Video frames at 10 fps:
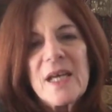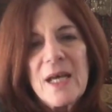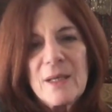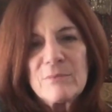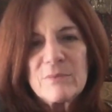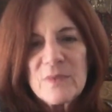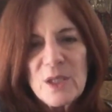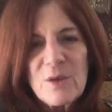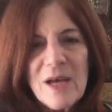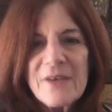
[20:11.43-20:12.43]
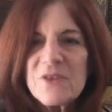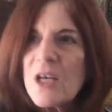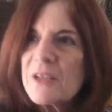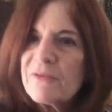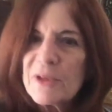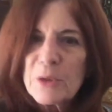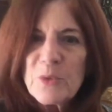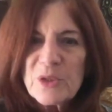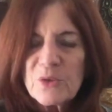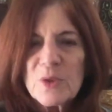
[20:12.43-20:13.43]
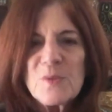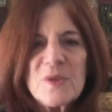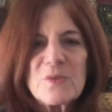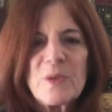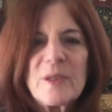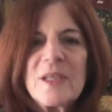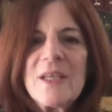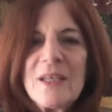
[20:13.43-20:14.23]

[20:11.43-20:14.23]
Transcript: I've talked with groups with